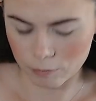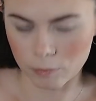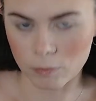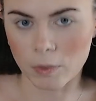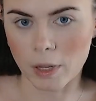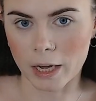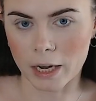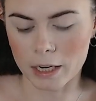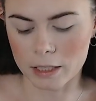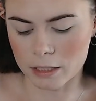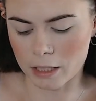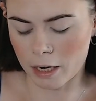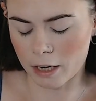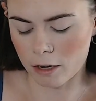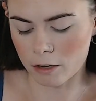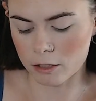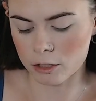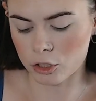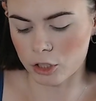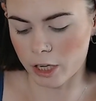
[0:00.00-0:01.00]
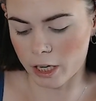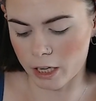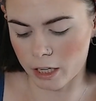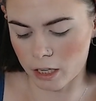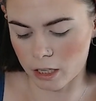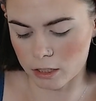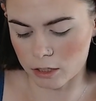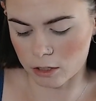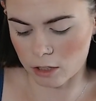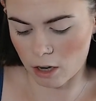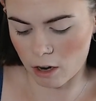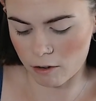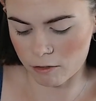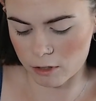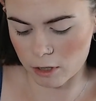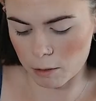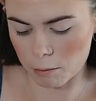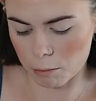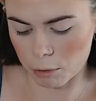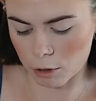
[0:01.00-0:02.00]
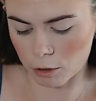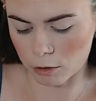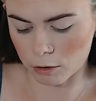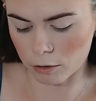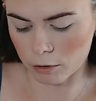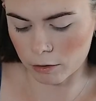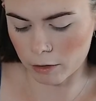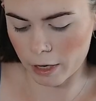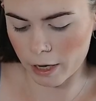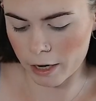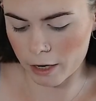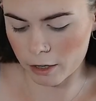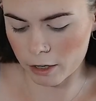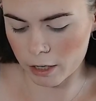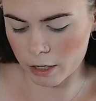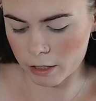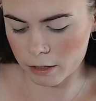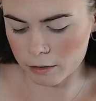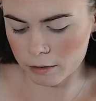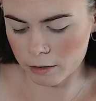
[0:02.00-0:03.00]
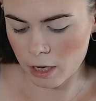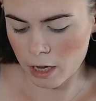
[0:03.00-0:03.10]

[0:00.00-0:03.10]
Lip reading: Like I said, I got the shade Soft Pearl Era,